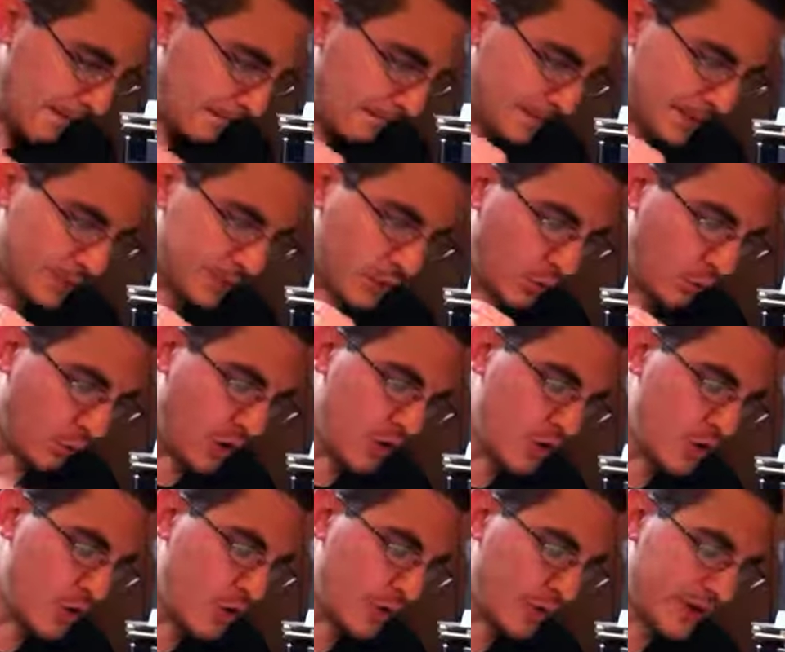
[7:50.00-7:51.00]
But the
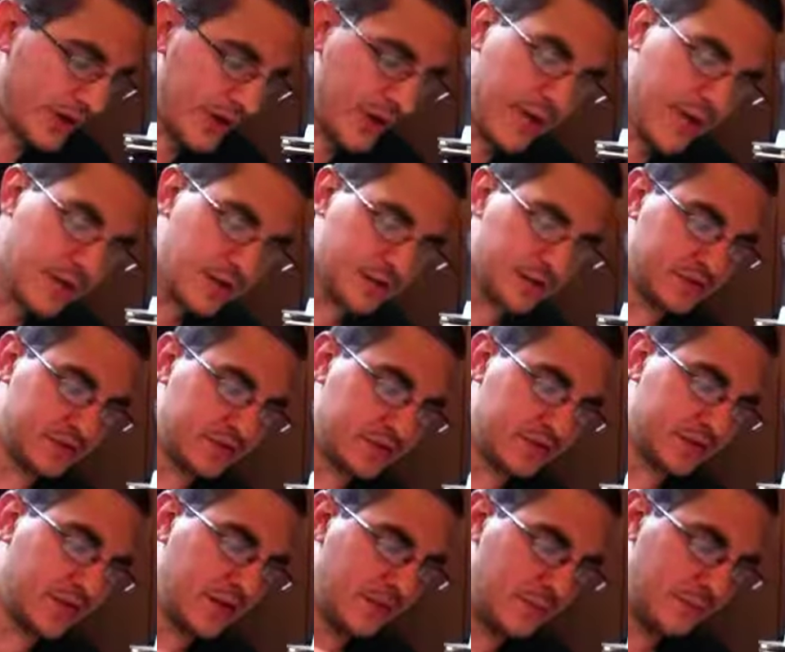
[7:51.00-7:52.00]
one who
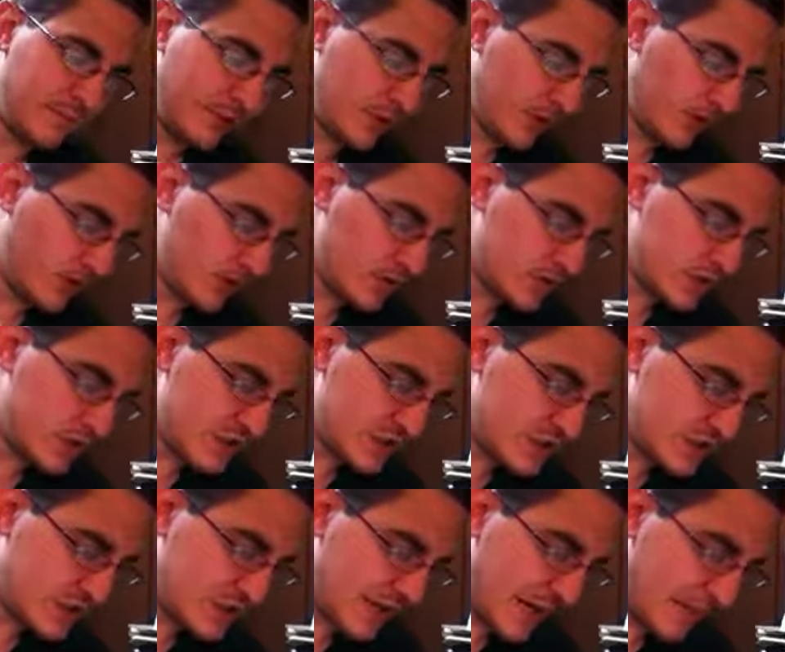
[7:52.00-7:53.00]
hears my words and
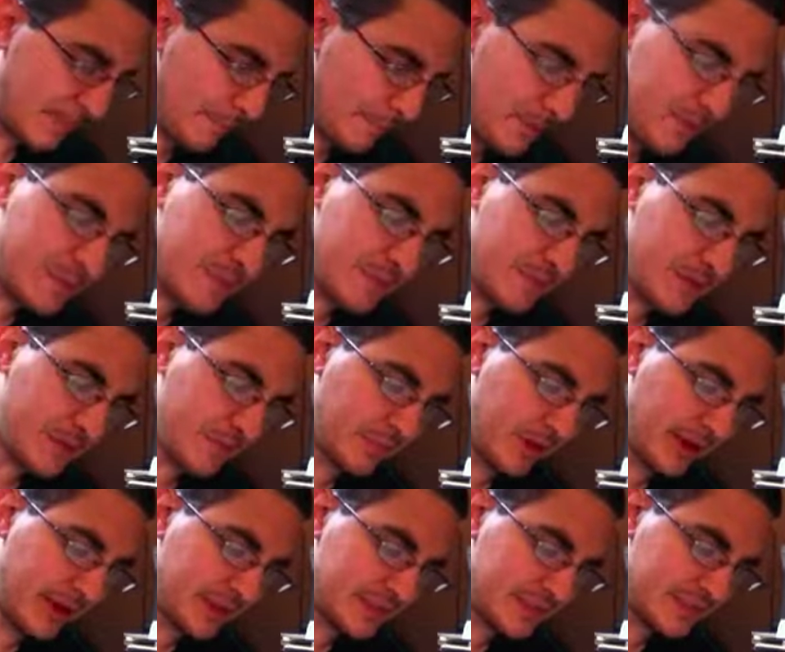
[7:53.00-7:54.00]
does not put them into
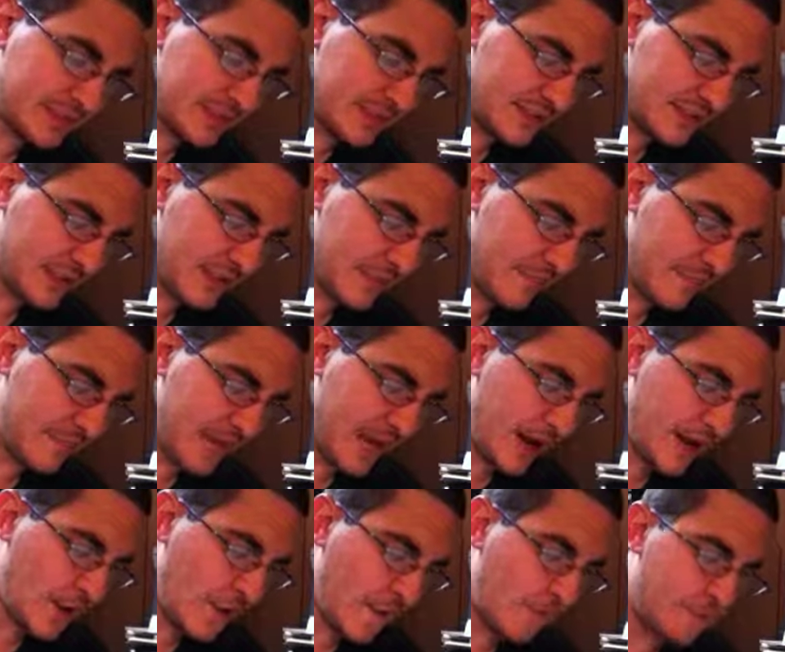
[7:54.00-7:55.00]
practice is like a
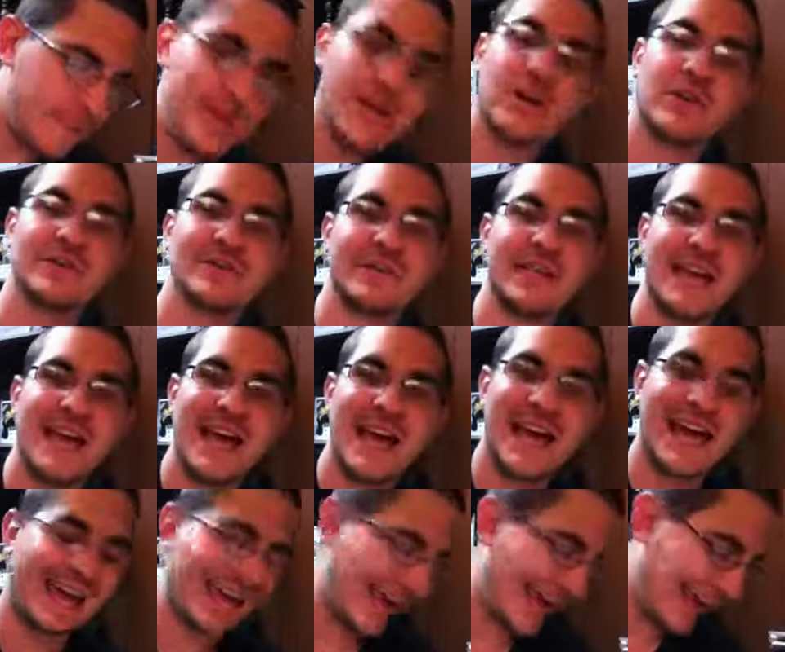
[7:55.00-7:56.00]
man who built
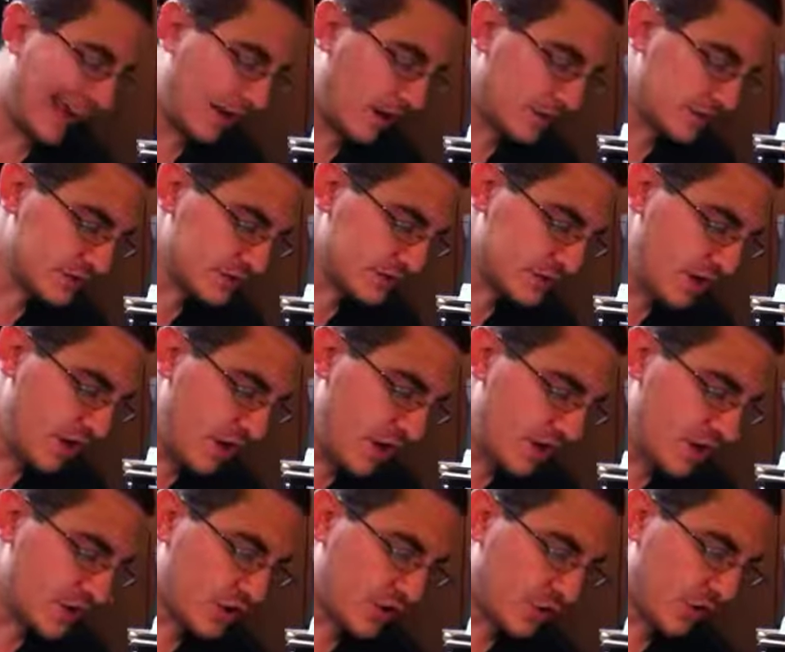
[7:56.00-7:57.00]
a house
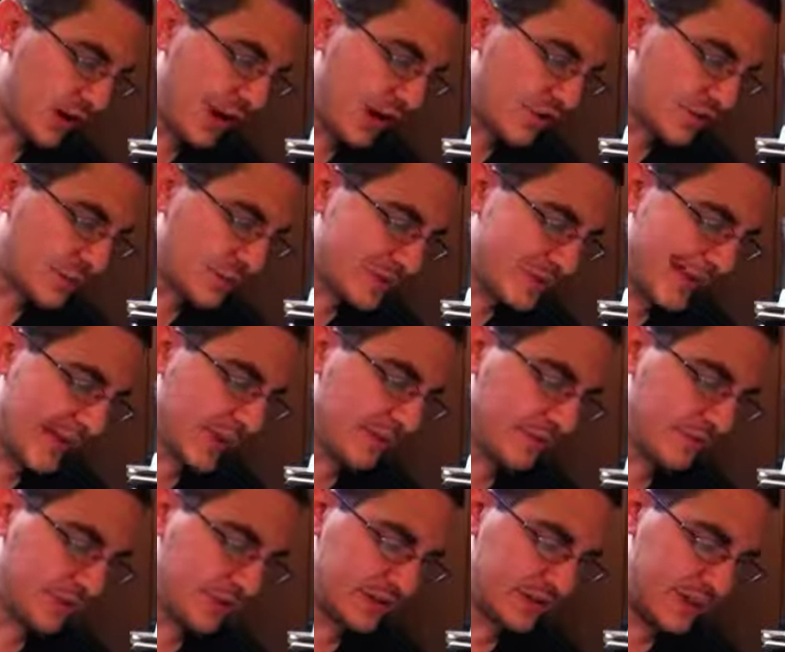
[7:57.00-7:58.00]
on the ground without
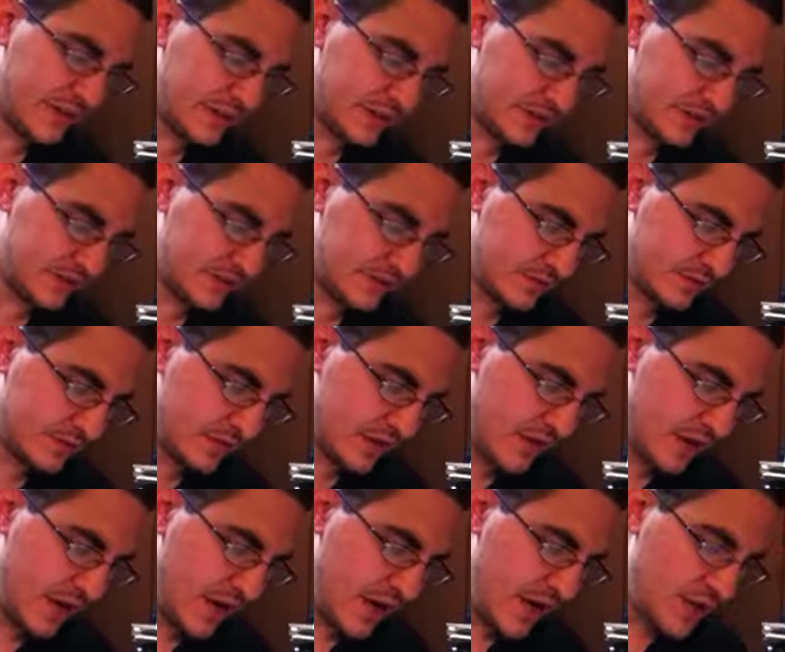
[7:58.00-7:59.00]
a foundation.
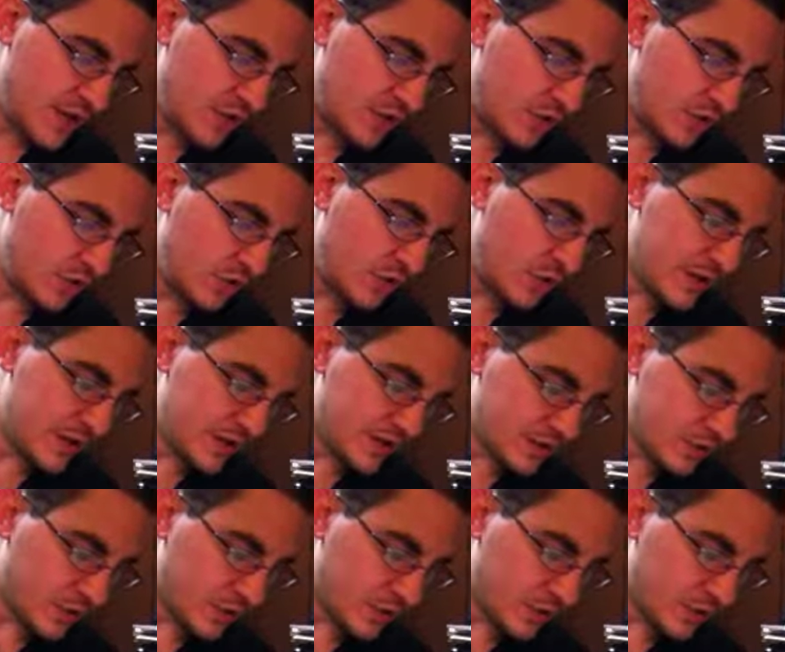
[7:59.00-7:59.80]
The movement the